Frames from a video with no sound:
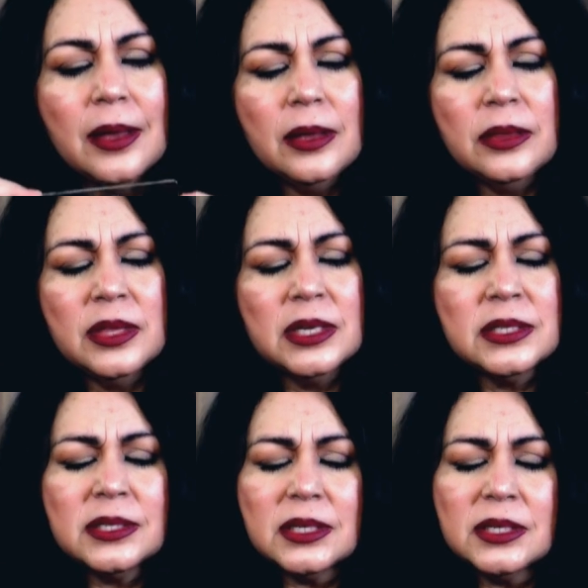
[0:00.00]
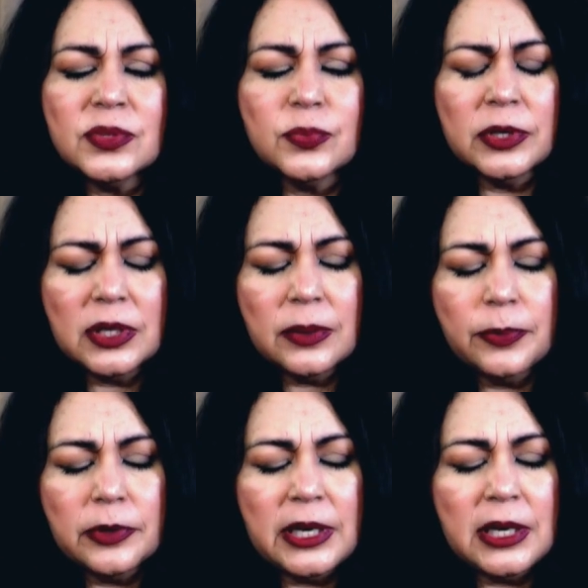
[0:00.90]
This is really
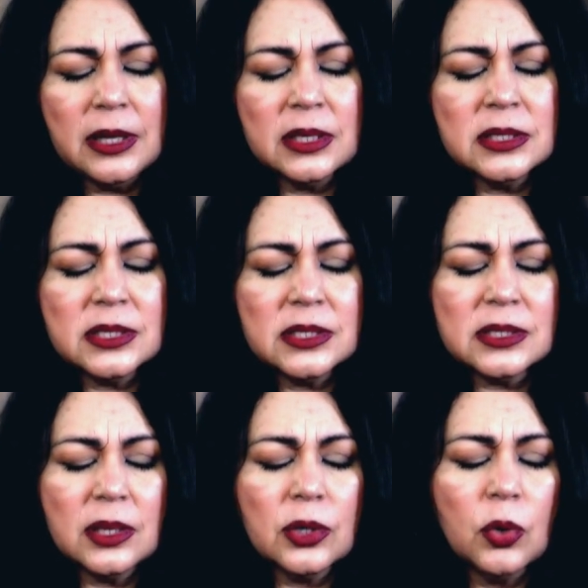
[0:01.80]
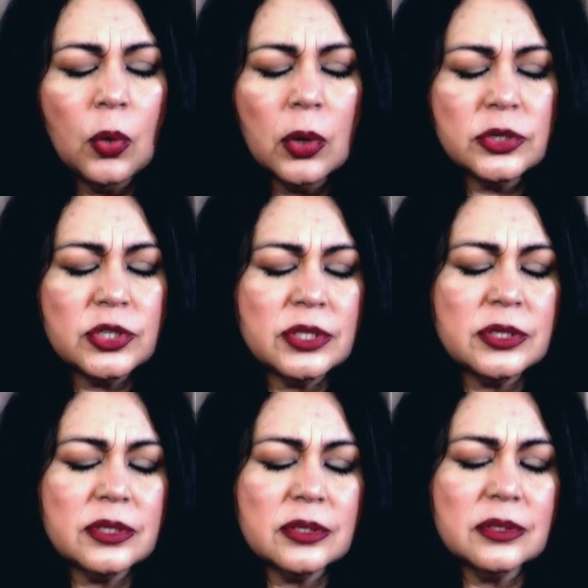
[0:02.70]
pretty. This is a
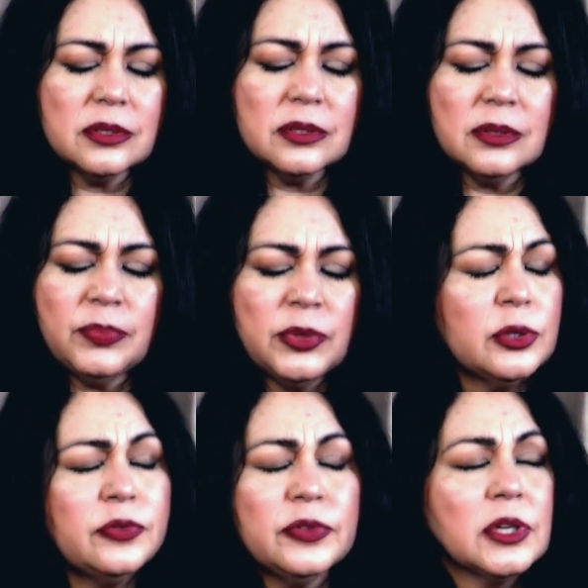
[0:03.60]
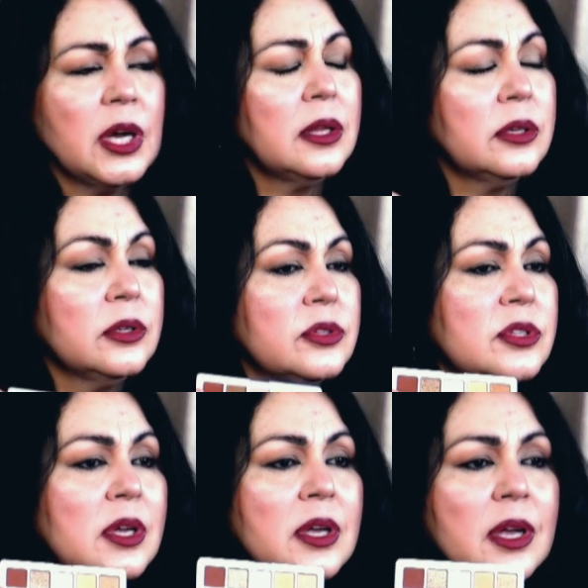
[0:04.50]
gorgeous, beautiful
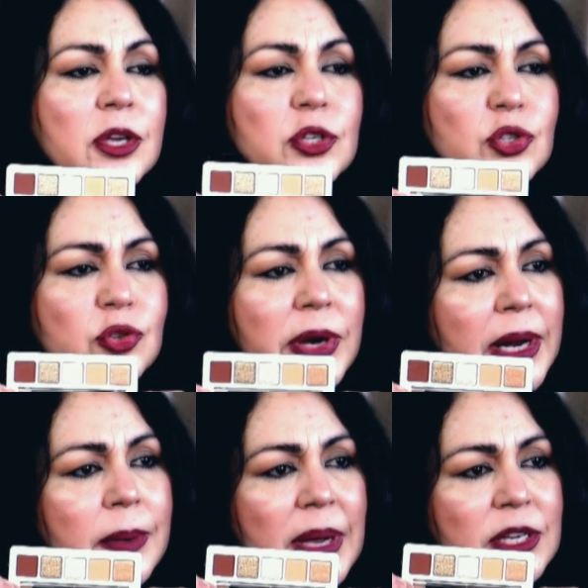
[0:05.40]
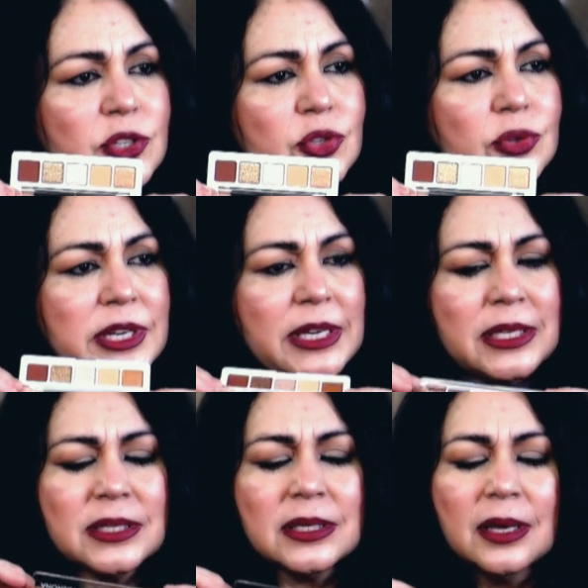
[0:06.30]
colors, straight up my
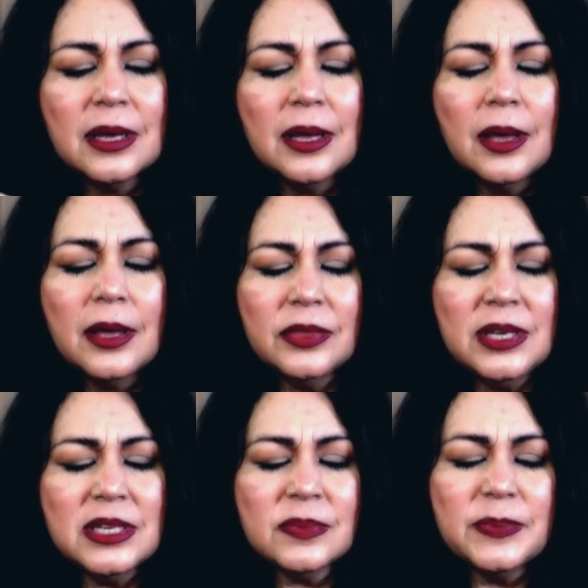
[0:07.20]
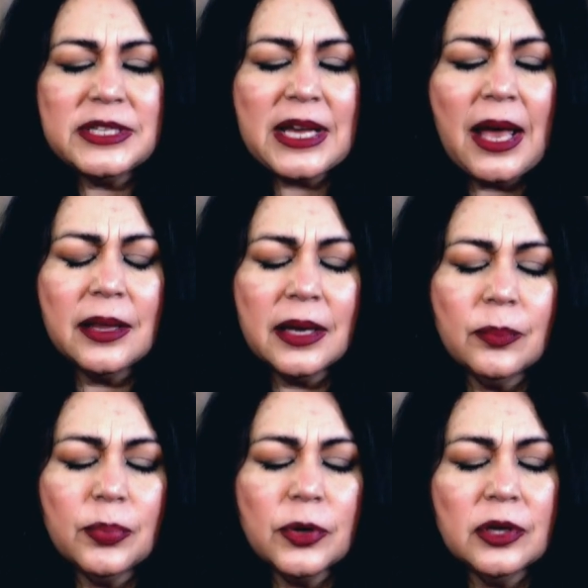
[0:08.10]
street. These metallic
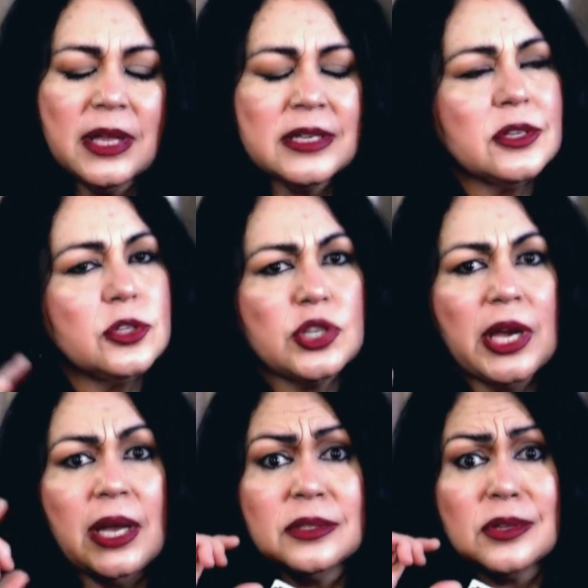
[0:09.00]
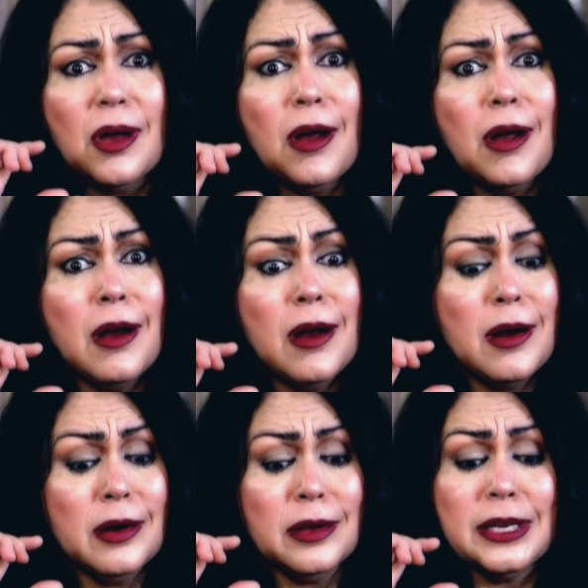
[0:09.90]
and pearlescent shades
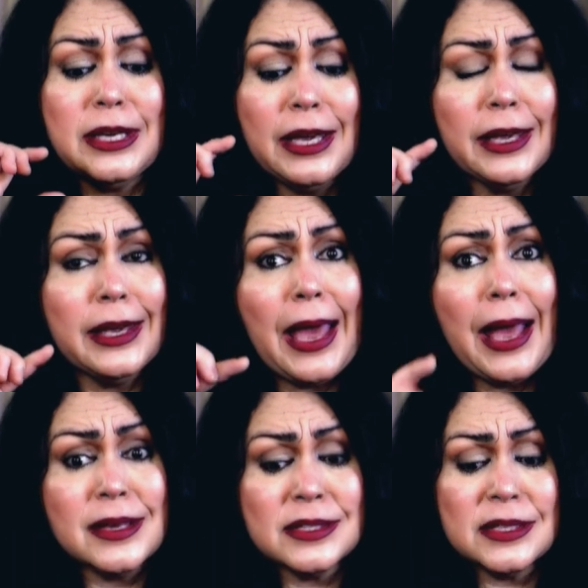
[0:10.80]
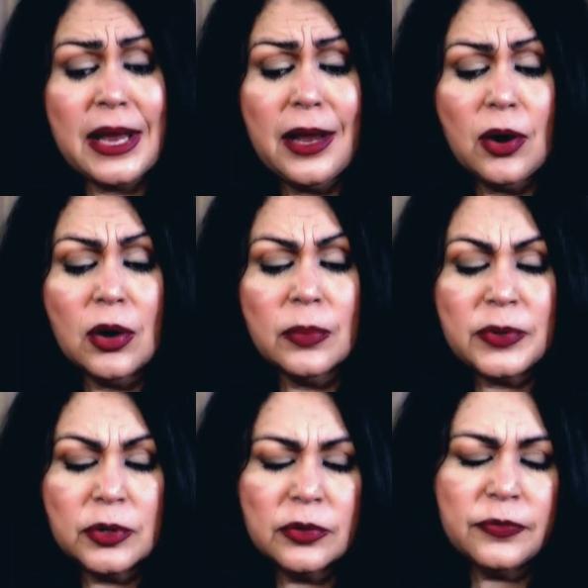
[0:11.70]
are kick ass. They are
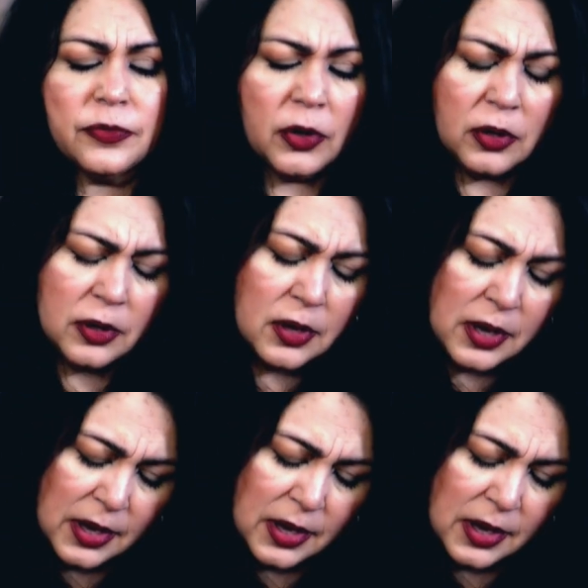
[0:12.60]
beautiful.